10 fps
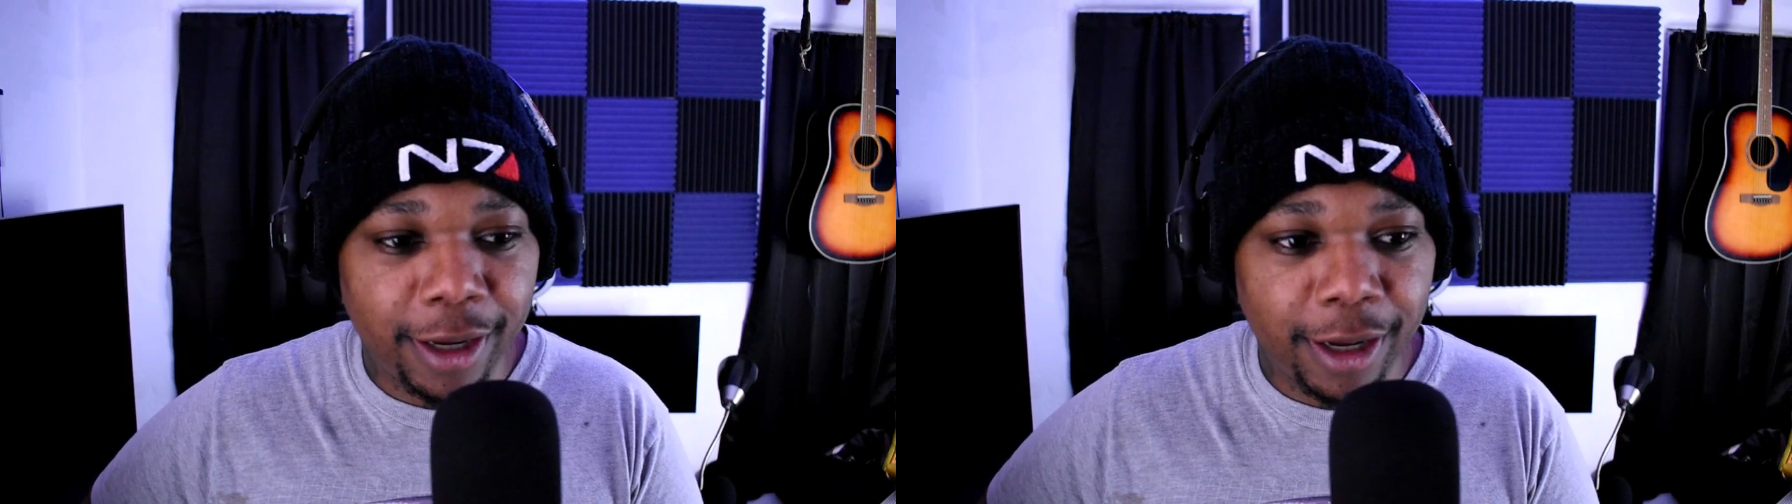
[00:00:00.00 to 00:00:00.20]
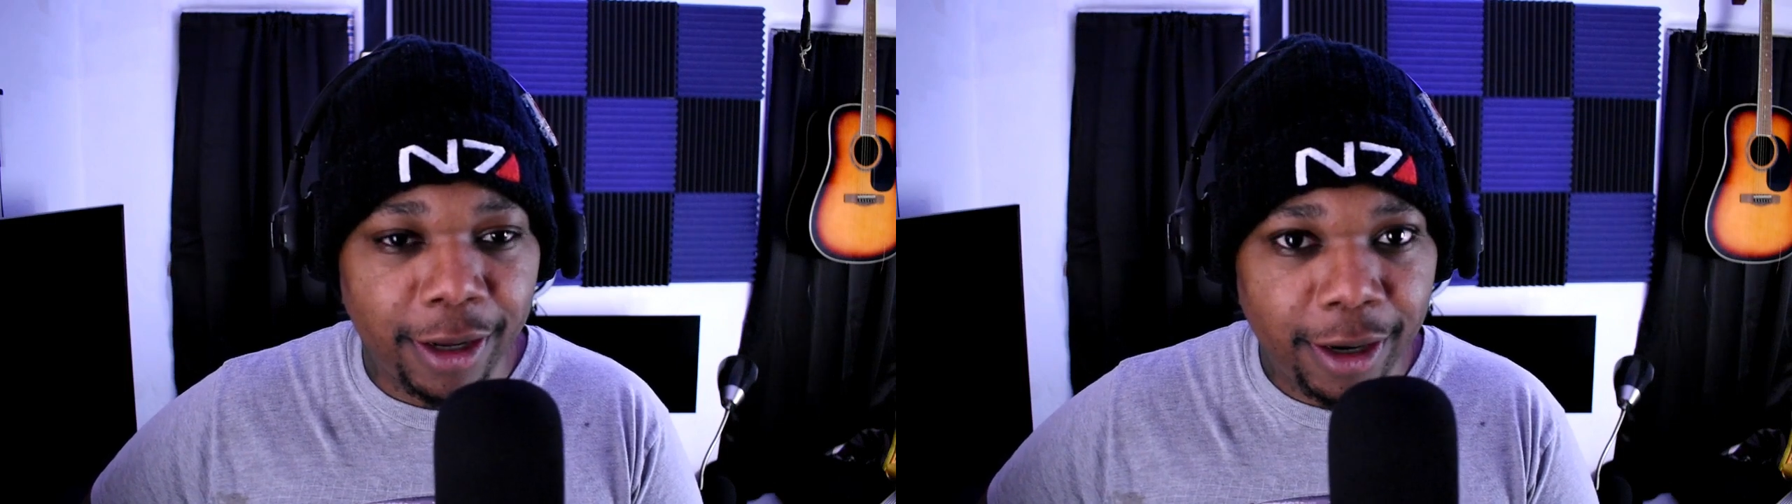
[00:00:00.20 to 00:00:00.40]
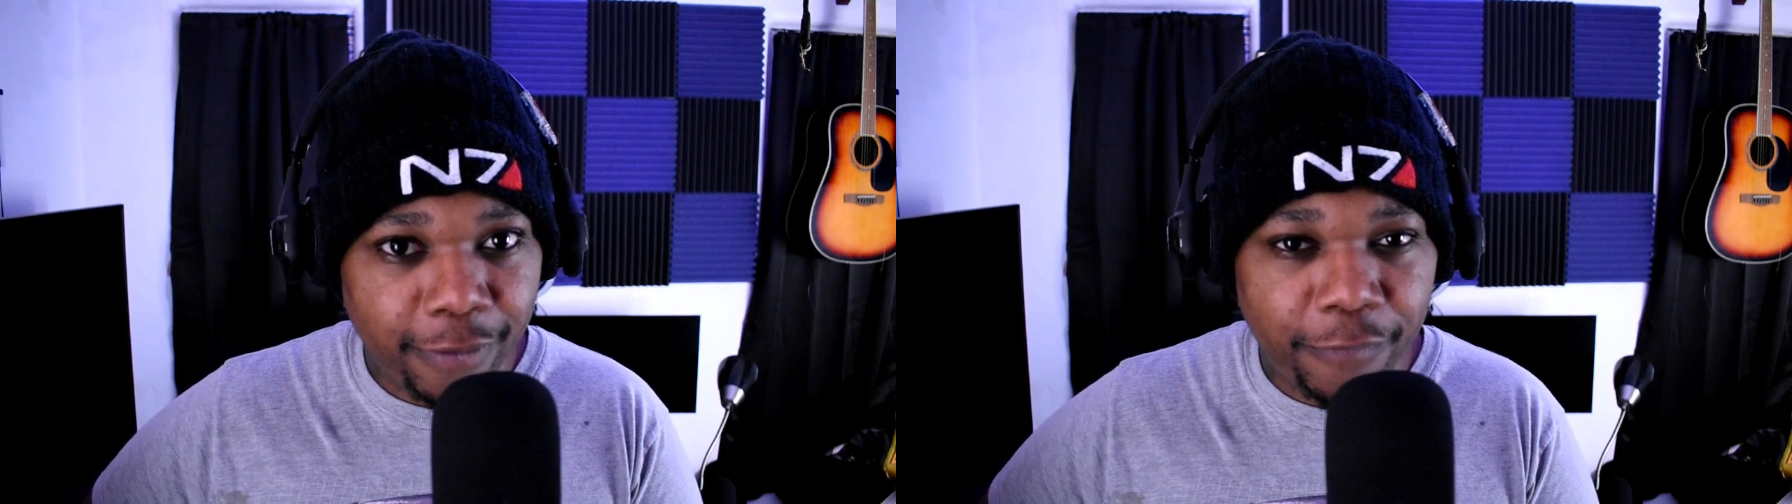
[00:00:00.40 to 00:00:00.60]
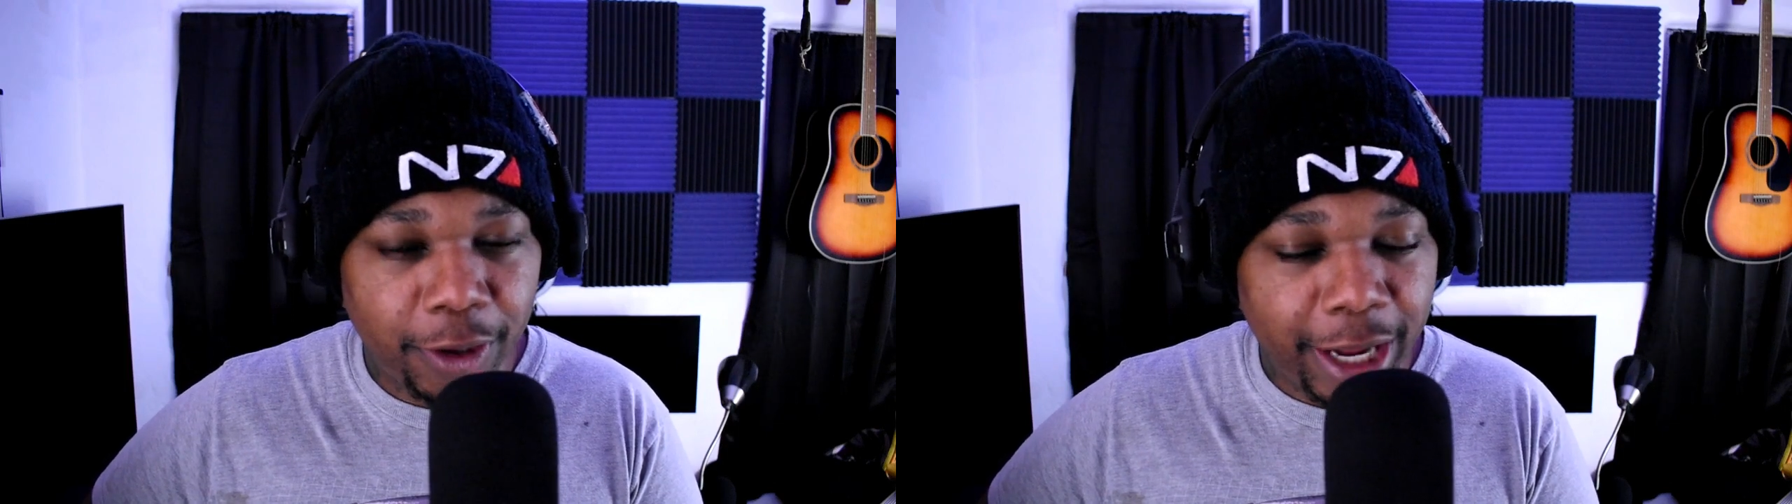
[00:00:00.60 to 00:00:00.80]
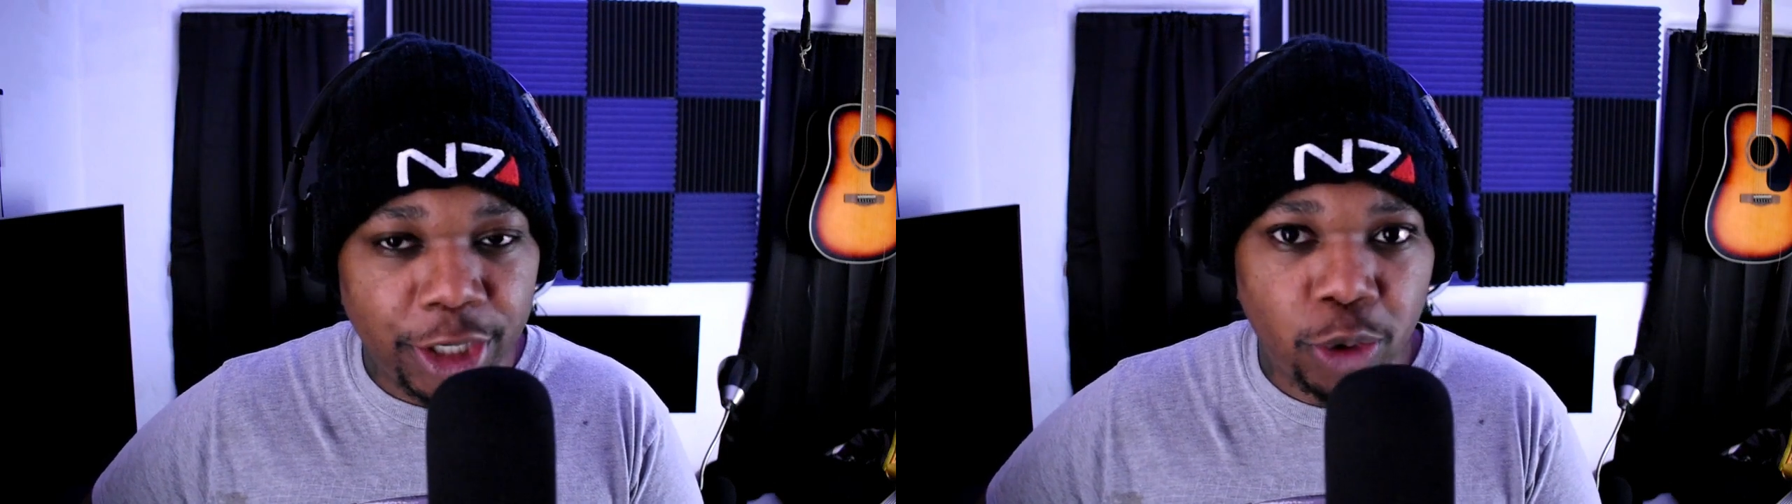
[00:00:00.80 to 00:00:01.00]
They're gonna feel
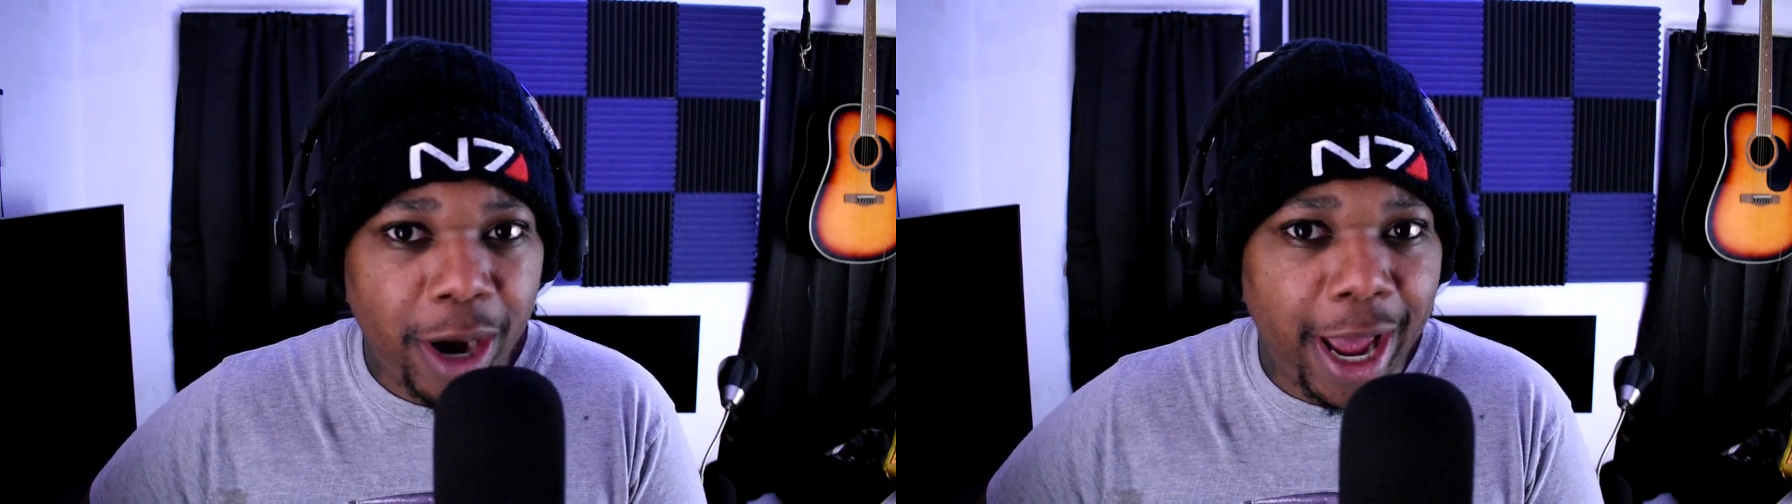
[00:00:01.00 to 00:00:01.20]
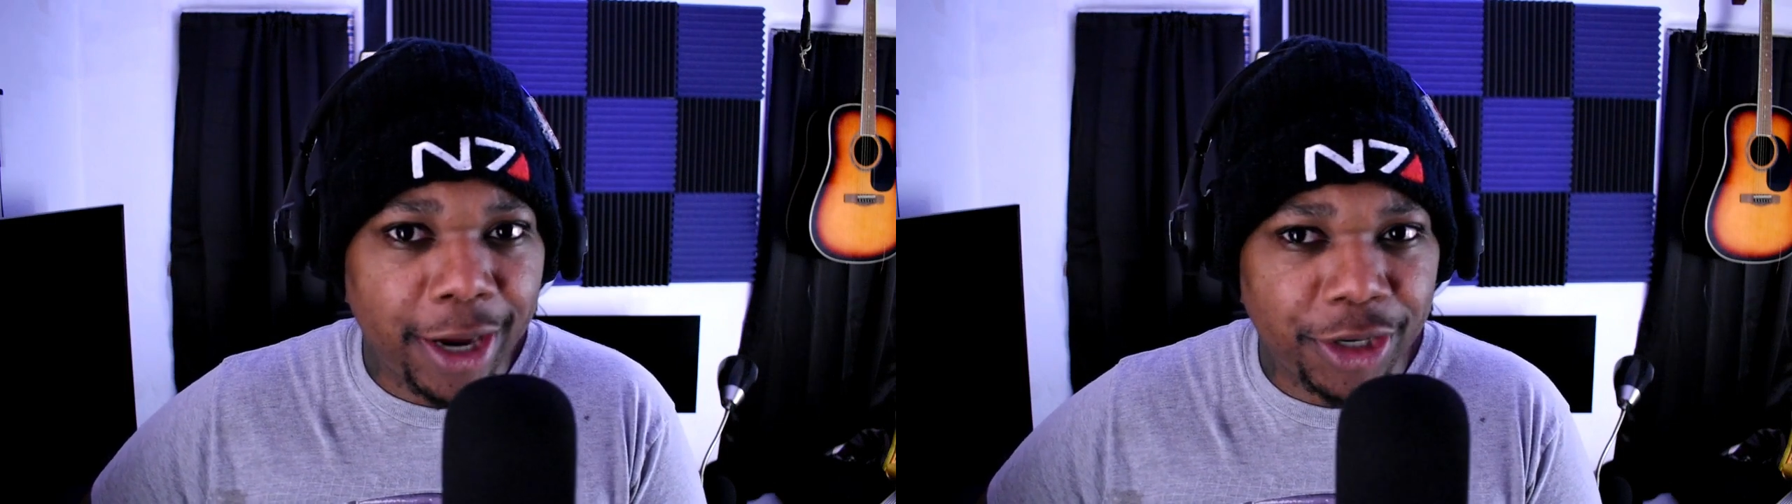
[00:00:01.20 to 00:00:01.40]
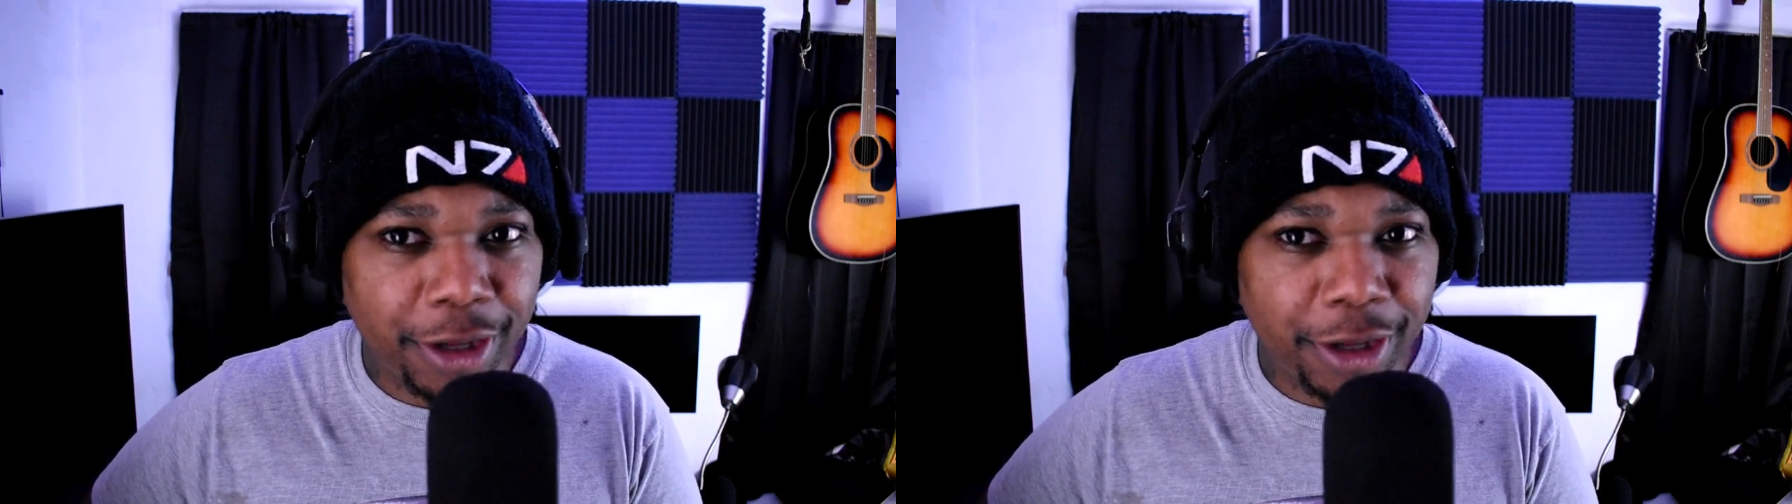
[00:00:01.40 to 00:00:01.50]
like trash,